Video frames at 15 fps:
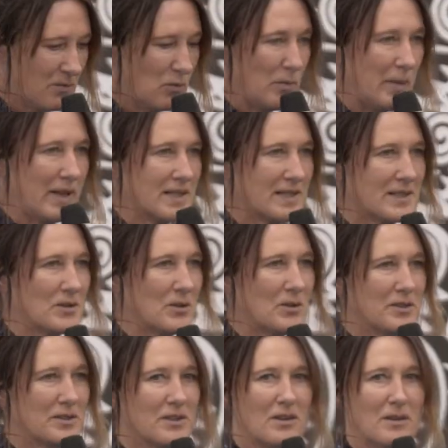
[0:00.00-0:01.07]
Rebecca
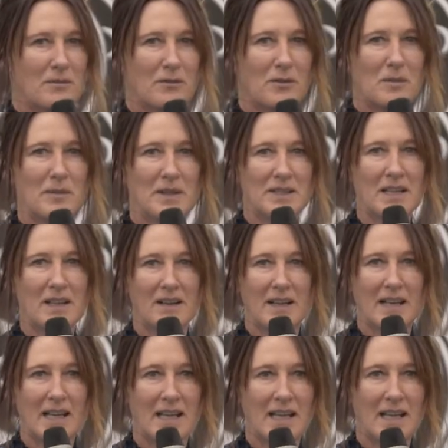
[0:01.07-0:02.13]
Scott. I'm from the
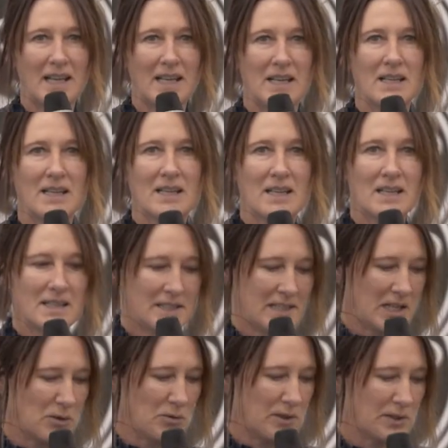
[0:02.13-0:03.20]
Taranaki
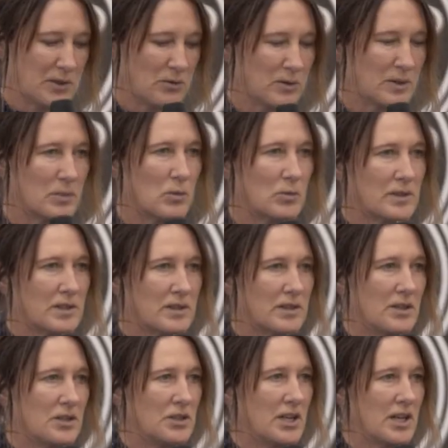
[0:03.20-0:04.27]
Secondary School Sports
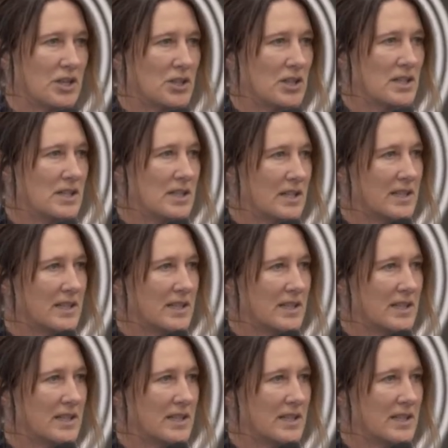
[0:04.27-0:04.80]
Association.